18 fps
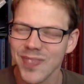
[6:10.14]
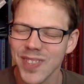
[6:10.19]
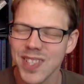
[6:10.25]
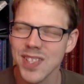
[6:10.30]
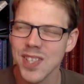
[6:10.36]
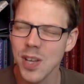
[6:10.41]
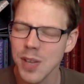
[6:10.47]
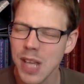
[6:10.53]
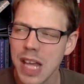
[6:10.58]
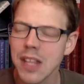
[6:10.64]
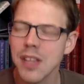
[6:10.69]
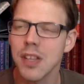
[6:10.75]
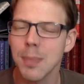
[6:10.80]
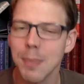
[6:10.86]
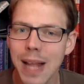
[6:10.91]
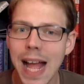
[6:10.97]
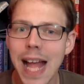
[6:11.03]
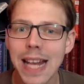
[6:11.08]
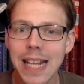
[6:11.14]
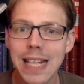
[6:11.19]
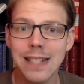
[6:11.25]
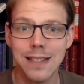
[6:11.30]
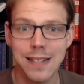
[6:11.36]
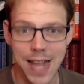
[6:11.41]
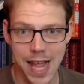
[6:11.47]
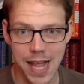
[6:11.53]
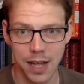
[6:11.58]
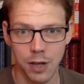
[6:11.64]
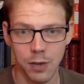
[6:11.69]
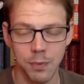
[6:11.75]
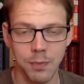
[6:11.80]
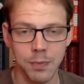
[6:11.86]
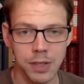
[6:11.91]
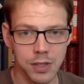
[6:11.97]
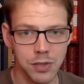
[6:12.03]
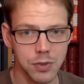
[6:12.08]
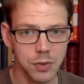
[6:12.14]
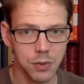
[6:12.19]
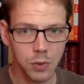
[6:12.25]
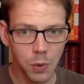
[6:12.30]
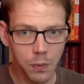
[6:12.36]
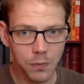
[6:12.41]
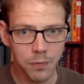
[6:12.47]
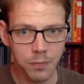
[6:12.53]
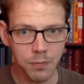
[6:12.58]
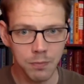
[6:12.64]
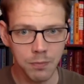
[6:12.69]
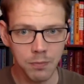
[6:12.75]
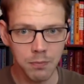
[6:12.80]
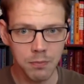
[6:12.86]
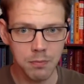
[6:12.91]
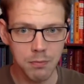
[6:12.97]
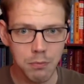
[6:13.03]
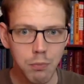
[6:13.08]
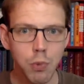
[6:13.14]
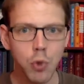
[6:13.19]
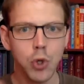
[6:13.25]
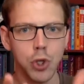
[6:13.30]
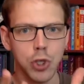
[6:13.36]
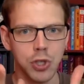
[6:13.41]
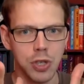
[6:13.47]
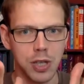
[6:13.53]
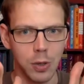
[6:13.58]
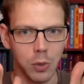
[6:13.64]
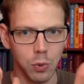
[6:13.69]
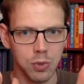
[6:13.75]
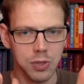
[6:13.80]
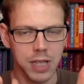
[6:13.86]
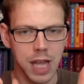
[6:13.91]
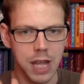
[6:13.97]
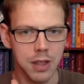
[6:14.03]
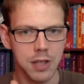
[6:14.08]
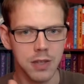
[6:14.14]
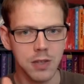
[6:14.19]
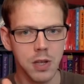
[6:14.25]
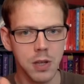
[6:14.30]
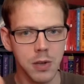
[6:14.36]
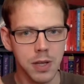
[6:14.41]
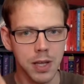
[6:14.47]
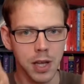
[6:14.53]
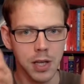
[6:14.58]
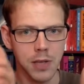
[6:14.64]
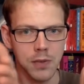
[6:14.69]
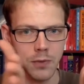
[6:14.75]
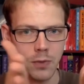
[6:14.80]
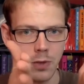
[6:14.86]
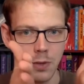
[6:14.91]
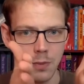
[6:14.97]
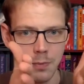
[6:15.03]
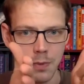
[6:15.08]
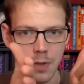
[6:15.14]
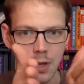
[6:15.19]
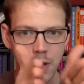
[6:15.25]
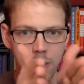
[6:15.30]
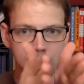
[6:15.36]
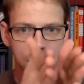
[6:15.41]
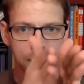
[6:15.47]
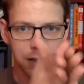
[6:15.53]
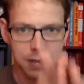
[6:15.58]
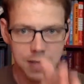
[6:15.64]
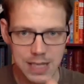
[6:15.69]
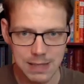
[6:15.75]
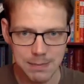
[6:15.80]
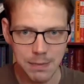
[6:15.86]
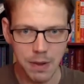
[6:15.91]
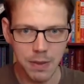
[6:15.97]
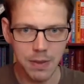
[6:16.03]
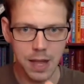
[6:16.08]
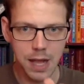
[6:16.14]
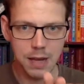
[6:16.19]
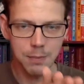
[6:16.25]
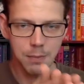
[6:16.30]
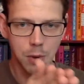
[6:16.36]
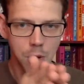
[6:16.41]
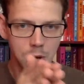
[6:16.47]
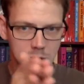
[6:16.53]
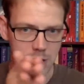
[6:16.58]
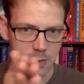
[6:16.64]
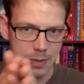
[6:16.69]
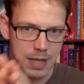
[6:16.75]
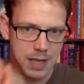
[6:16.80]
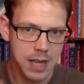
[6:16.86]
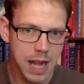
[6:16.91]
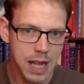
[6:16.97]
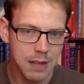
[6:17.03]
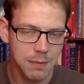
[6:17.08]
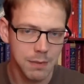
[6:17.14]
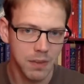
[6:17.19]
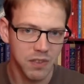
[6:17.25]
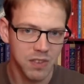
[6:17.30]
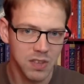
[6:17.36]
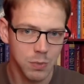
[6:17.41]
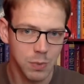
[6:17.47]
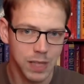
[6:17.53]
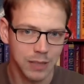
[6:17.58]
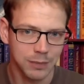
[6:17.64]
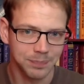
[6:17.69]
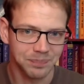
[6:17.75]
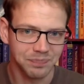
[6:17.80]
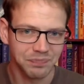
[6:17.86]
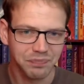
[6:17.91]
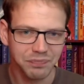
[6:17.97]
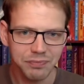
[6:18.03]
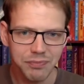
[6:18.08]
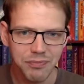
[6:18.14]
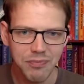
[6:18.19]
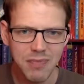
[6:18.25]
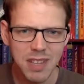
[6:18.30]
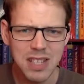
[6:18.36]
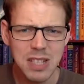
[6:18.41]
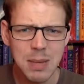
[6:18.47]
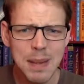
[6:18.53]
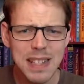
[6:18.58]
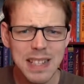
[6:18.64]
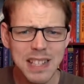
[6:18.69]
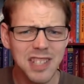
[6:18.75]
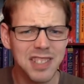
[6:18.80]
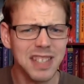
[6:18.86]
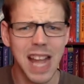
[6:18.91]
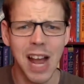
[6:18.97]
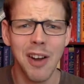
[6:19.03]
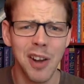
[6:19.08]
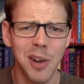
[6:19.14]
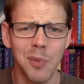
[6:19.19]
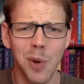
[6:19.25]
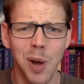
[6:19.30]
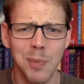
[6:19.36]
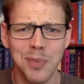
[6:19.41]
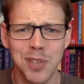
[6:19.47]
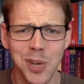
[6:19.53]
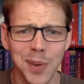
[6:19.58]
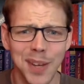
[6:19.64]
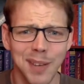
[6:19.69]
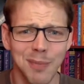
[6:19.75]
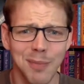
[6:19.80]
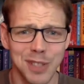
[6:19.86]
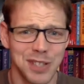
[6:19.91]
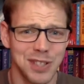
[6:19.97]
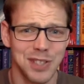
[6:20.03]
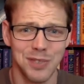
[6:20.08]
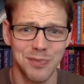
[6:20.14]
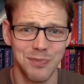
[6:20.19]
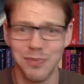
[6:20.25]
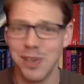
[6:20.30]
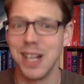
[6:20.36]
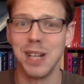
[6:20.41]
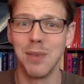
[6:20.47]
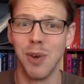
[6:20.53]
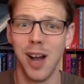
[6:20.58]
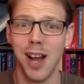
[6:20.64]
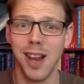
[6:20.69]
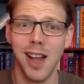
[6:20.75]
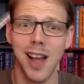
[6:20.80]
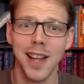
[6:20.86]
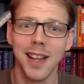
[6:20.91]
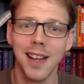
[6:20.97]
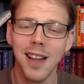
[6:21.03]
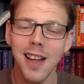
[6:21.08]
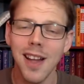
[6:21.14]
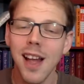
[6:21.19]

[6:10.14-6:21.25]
So yeah, so the plan is now to sort of mush it all together, so it goes from this month and possibly next month as well. So basically just carry on what I'm doing, which is just really what I like.